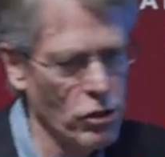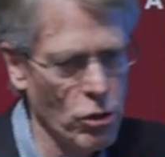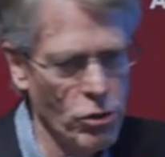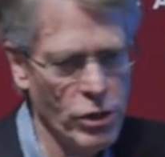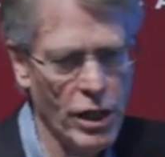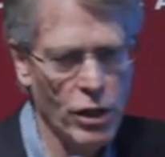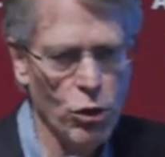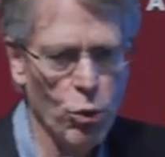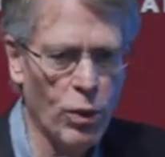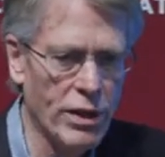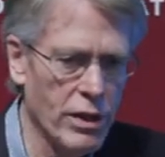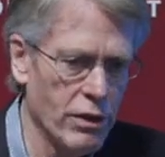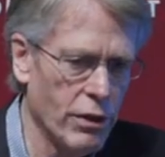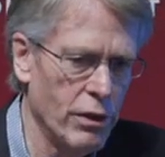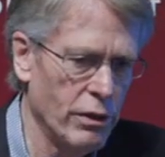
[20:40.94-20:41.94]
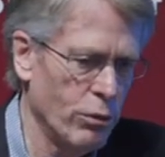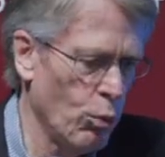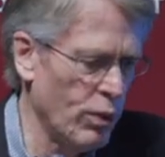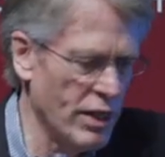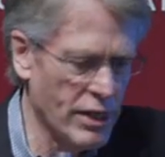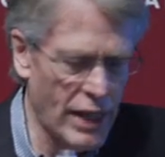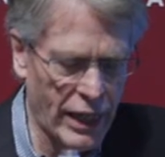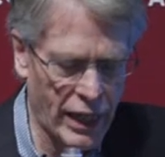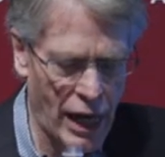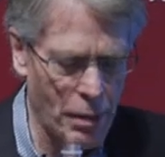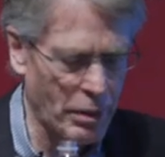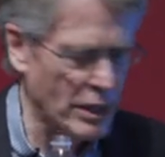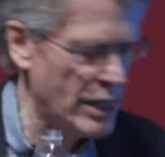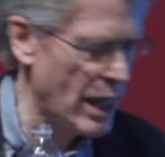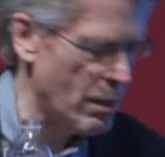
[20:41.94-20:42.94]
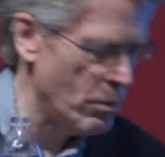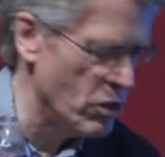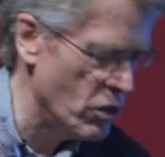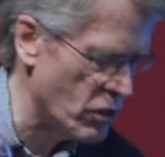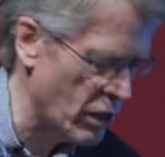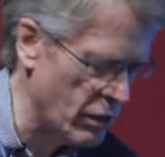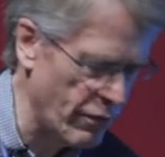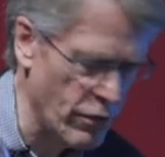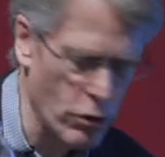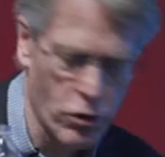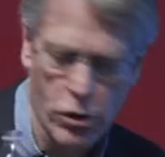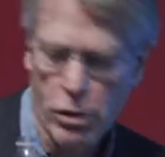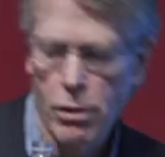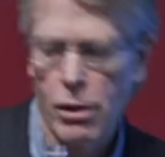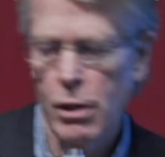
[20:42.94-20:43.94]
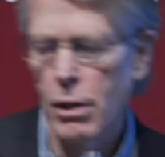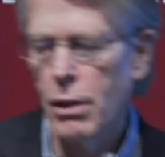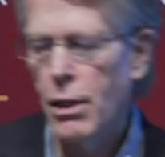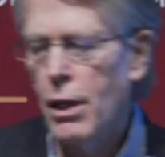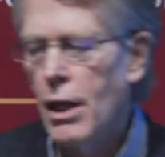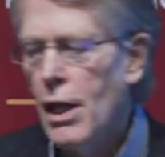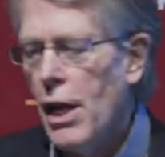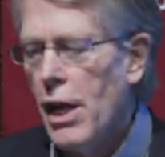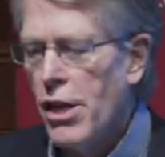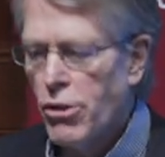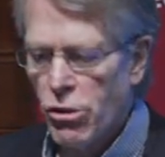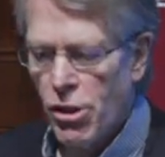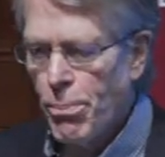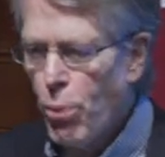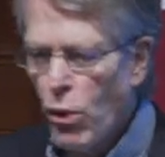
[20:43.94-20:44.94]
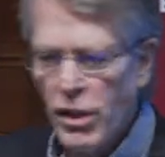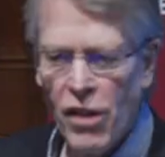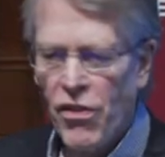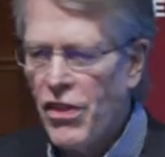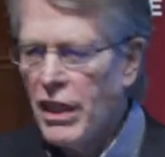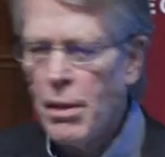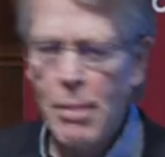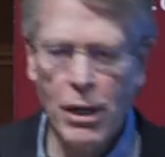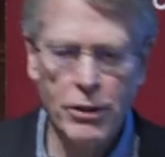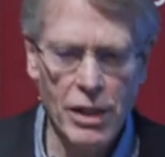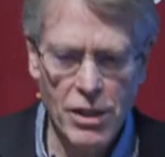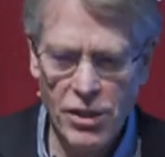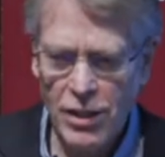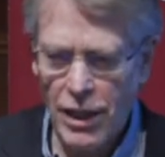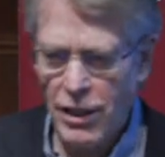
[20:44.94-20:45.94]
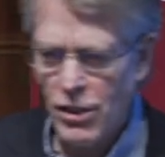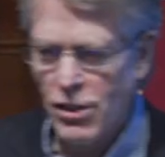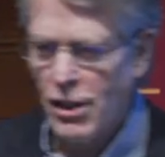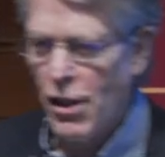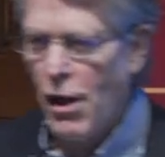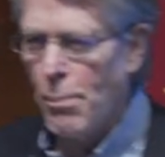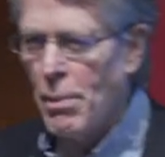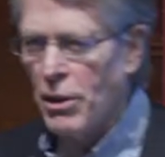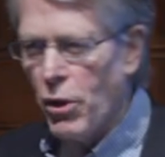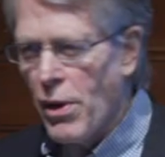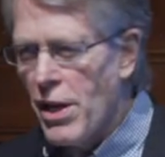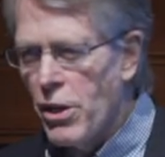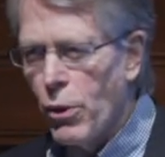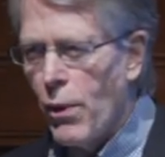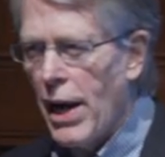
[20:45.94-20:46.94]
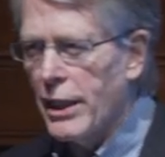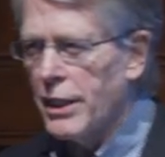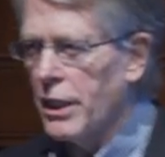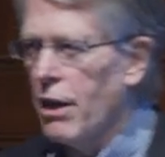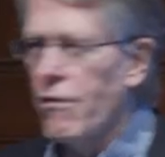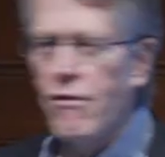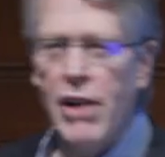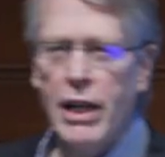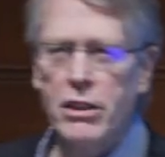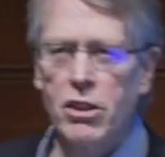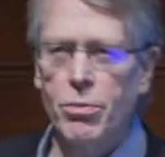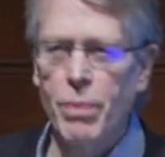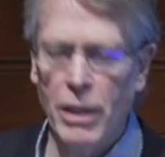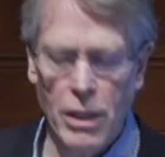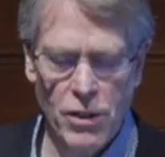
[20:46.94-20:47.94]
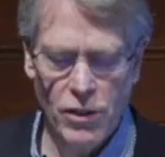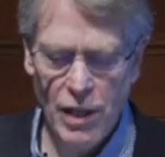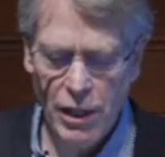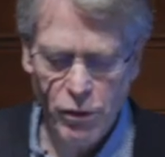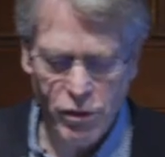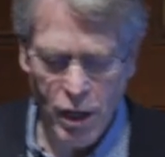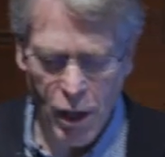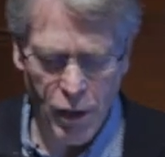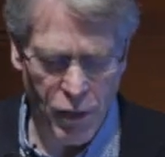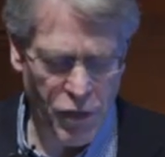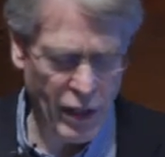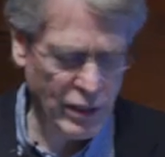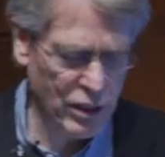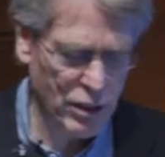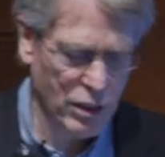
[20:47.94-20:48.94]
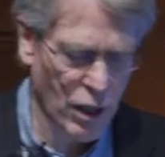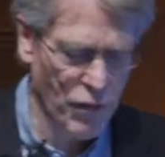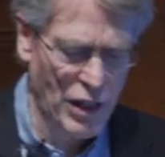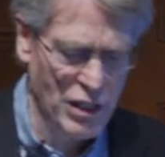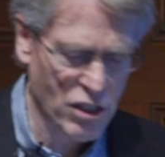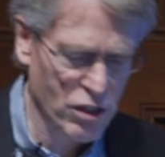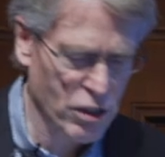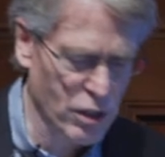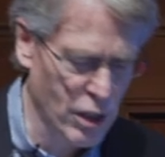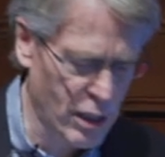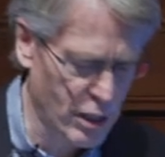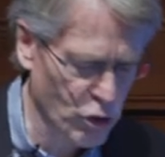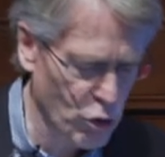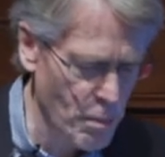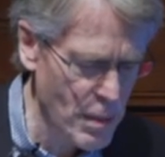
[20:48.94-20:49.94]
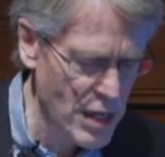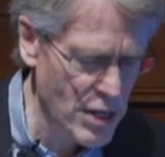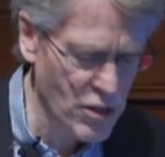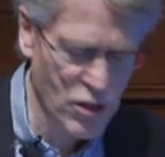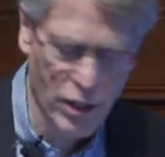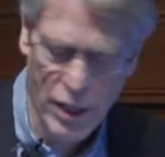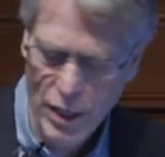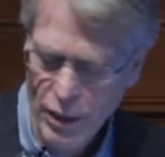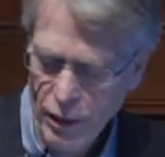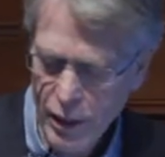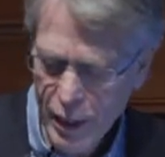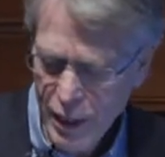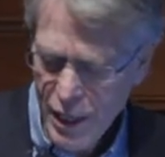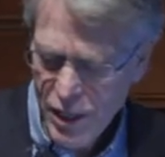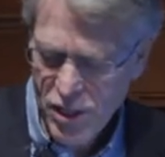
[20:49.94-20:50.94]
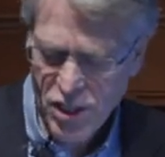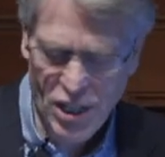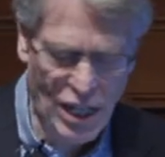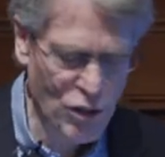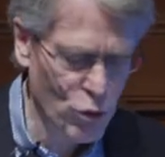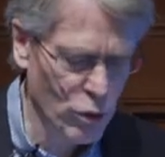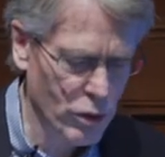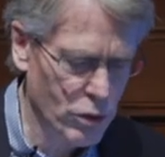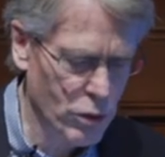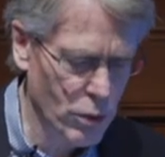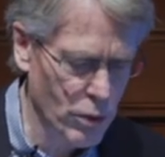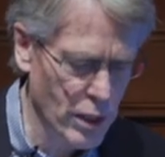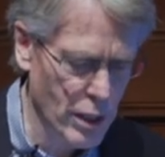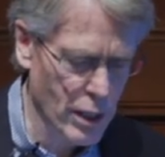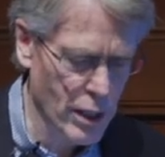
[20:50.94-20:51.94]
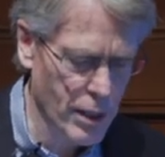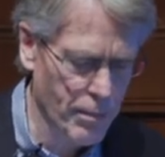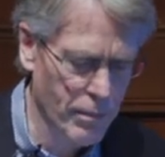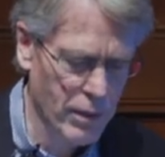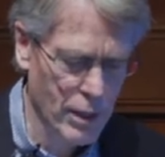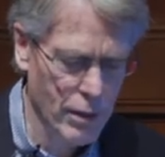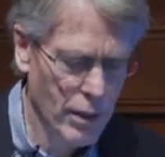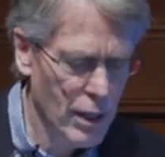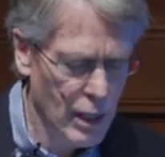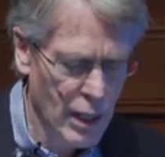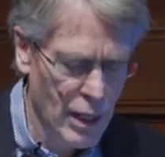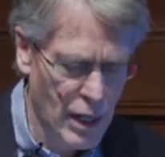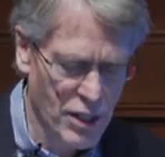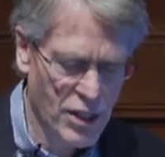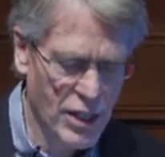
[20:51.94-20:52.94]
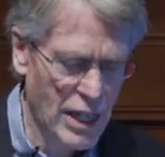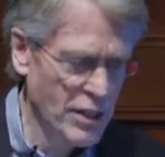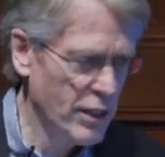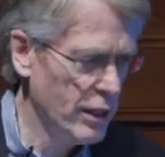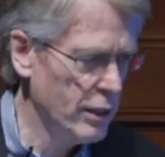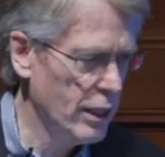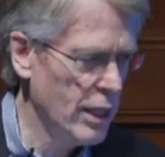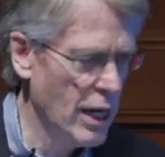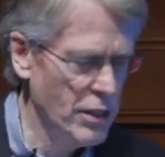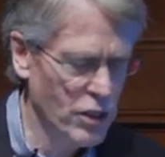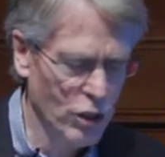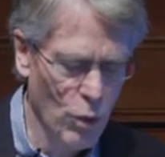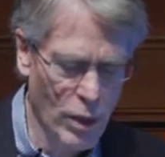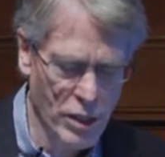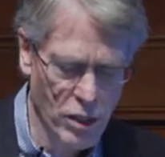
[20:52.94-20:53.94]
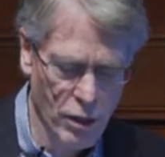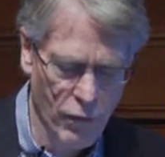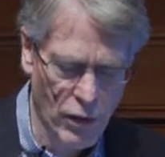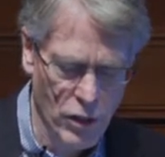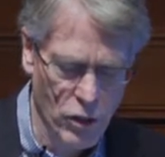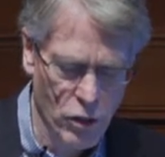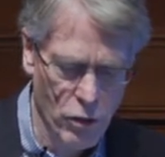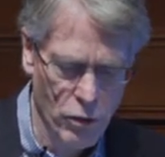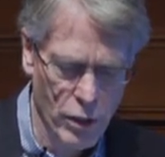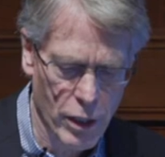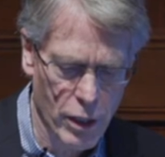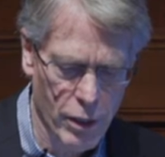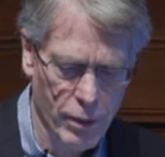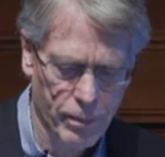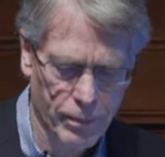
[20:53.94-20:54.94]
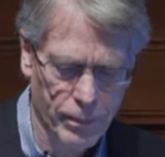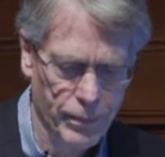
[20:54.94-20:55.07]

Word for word: associated with, the, with these economic damages in the future. So it's important to think about these things, about their interacting effects, because that, uh, that's, that's uh, tremendously central to the um, assessing the consequences of uncertainty here.